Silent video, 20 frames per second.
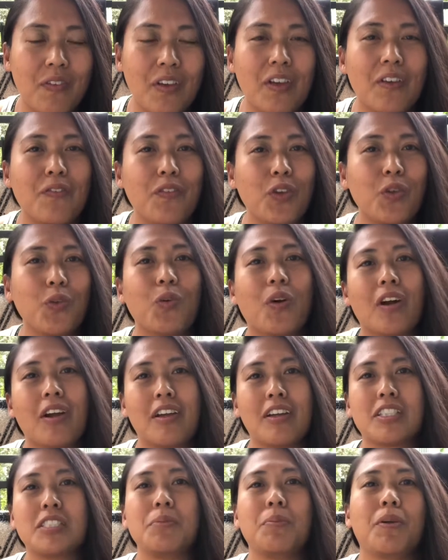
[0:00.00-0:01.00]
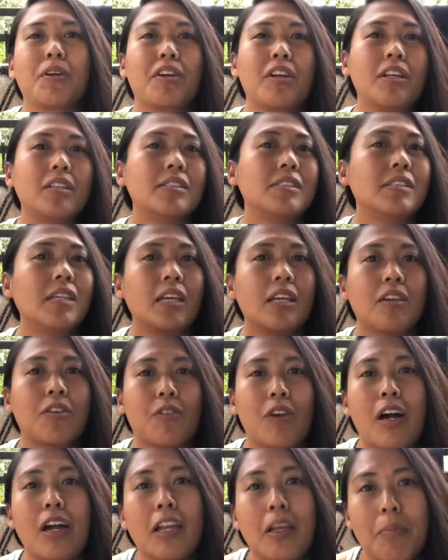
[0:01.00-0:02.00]
If you are experiencing
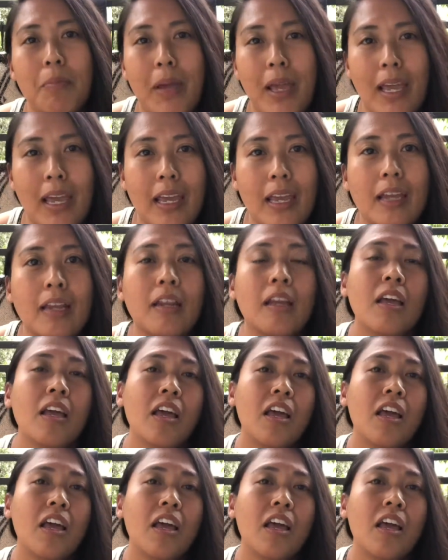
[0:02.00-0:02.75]
chronic pain,